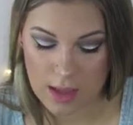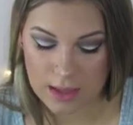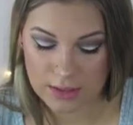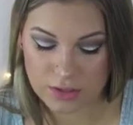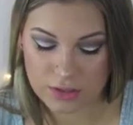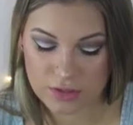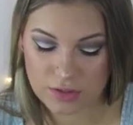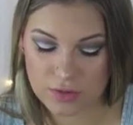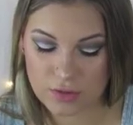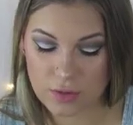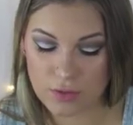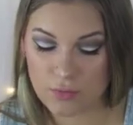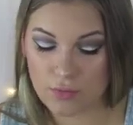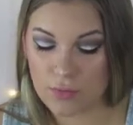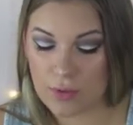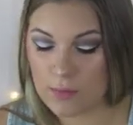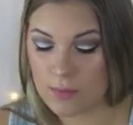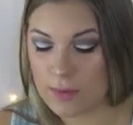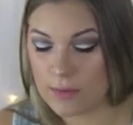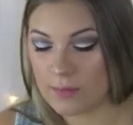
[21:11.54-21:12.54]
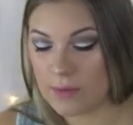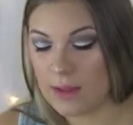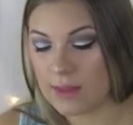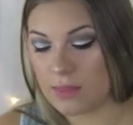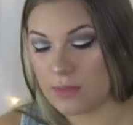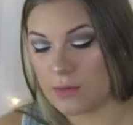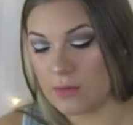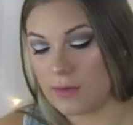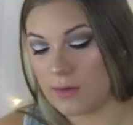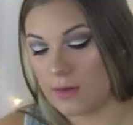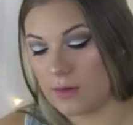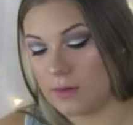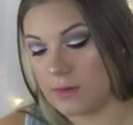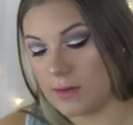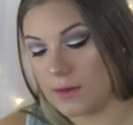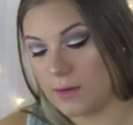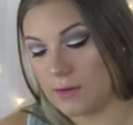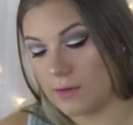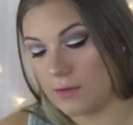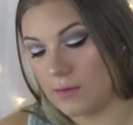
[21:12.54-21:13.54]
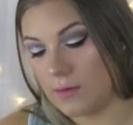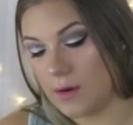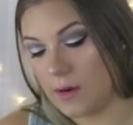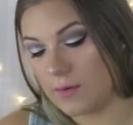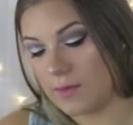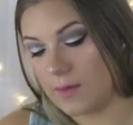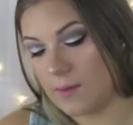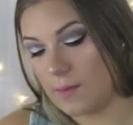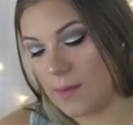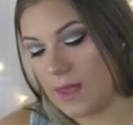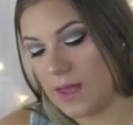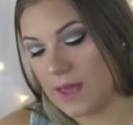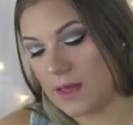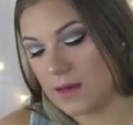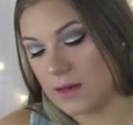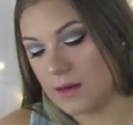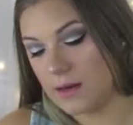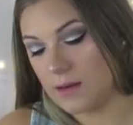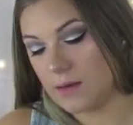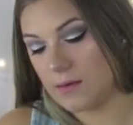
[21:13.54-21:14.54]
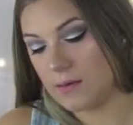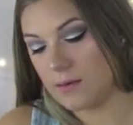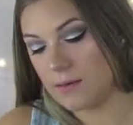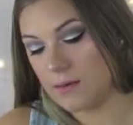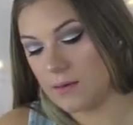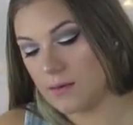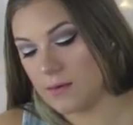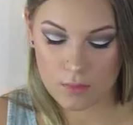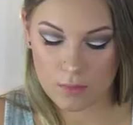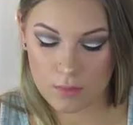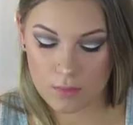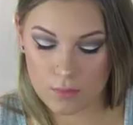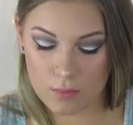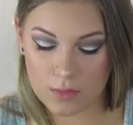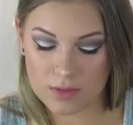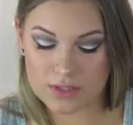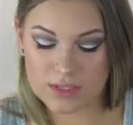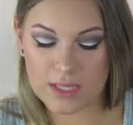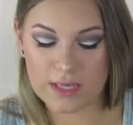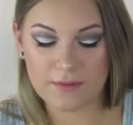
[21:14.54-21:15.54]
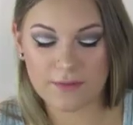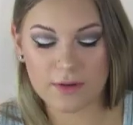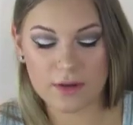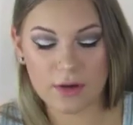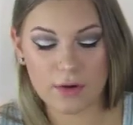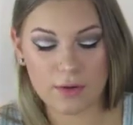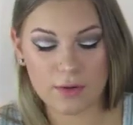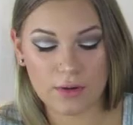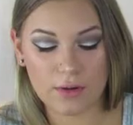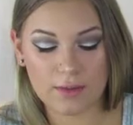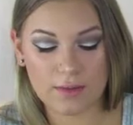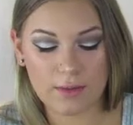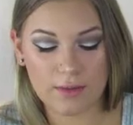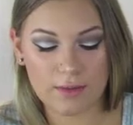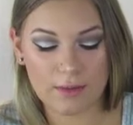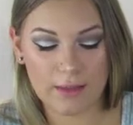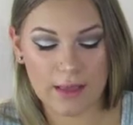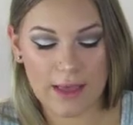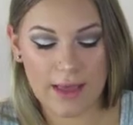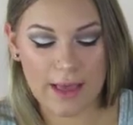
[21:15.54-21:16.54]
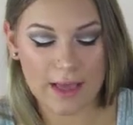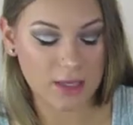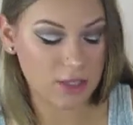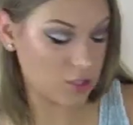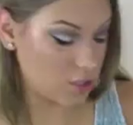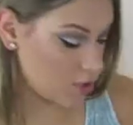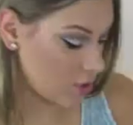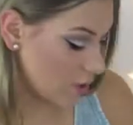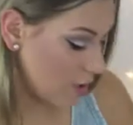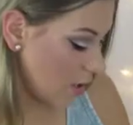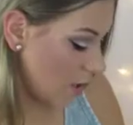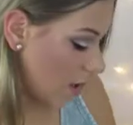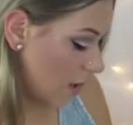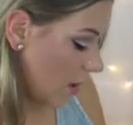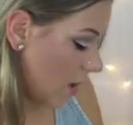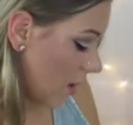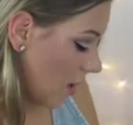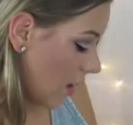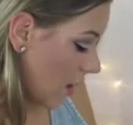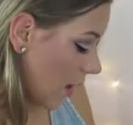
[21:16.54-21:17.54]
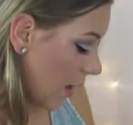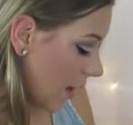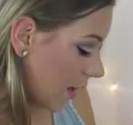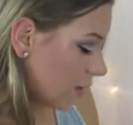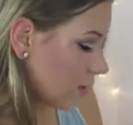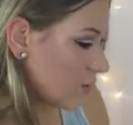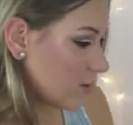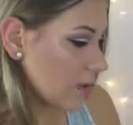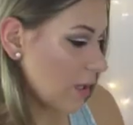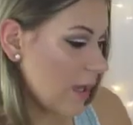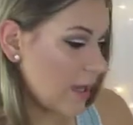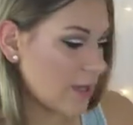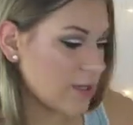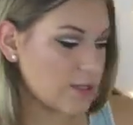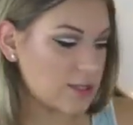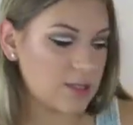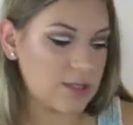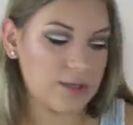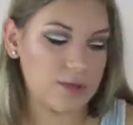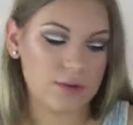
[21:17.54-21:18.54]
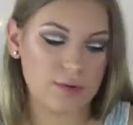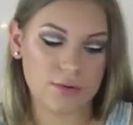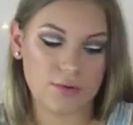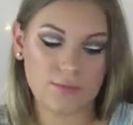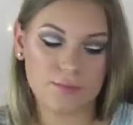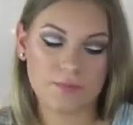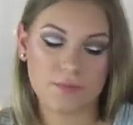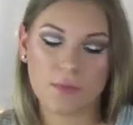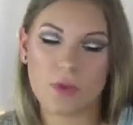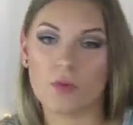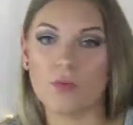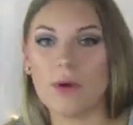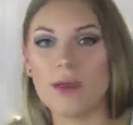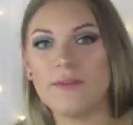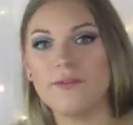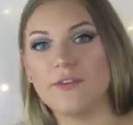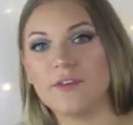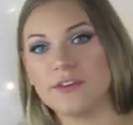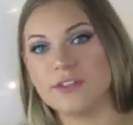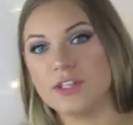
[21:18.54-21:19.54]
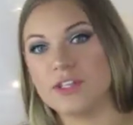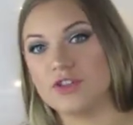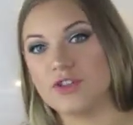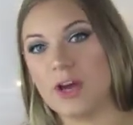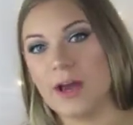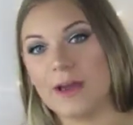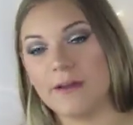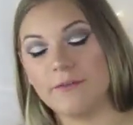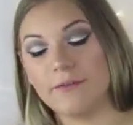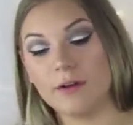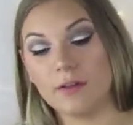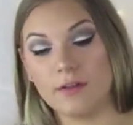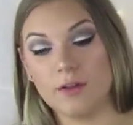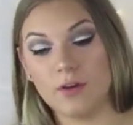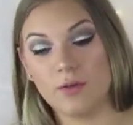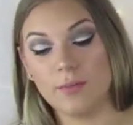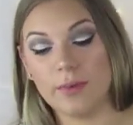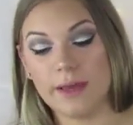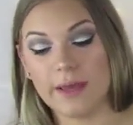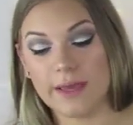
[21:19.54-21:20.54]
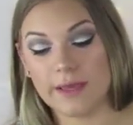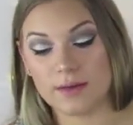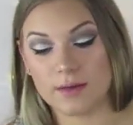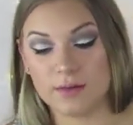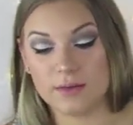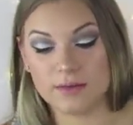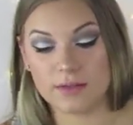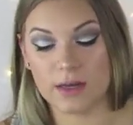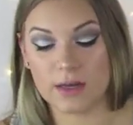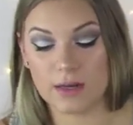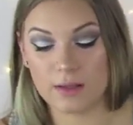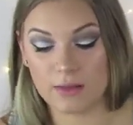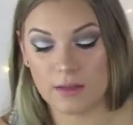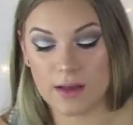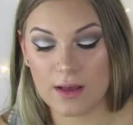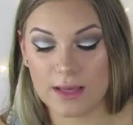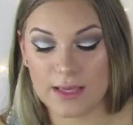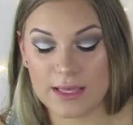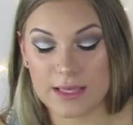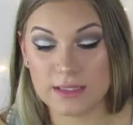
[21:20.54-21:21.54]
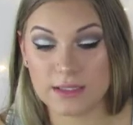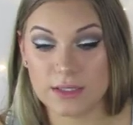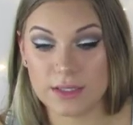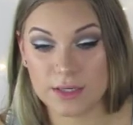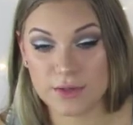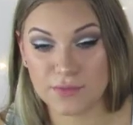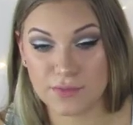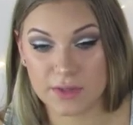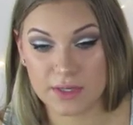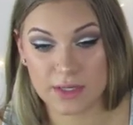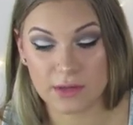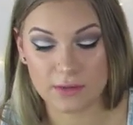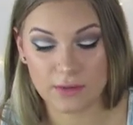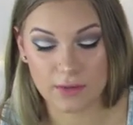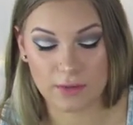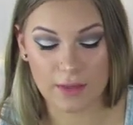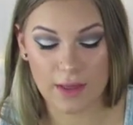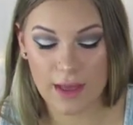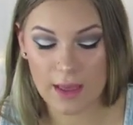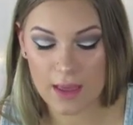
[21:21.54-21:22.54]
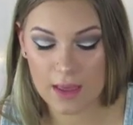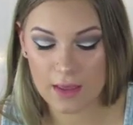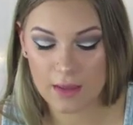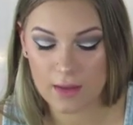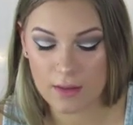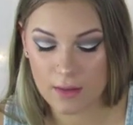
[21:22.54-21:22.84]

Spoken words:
I just rub it right through the glue on the band. Once I've coated the lash, I just like to wait for it to dry for a little bit. It goes on a lot easier when you do that.